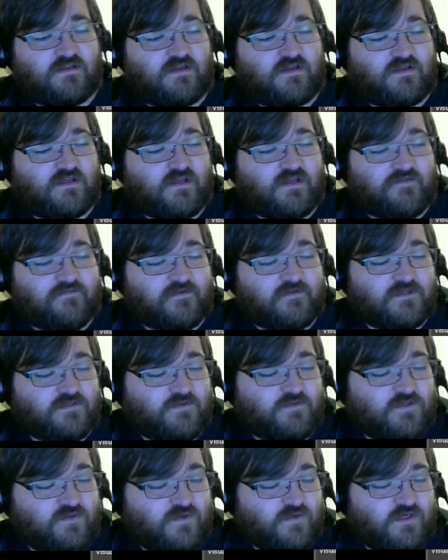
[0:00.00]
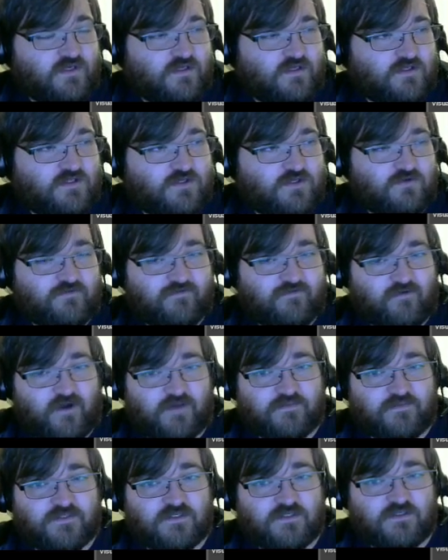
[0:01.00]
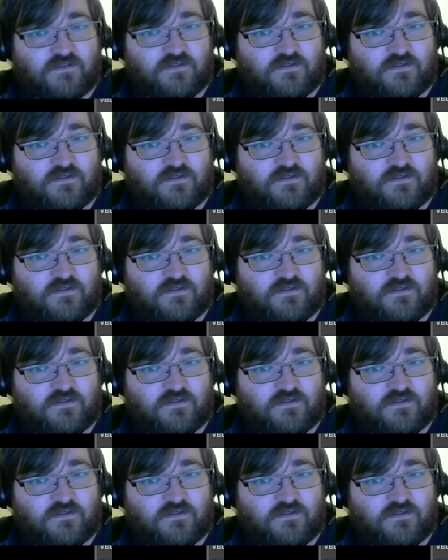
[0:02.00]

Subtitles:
difference between two frames.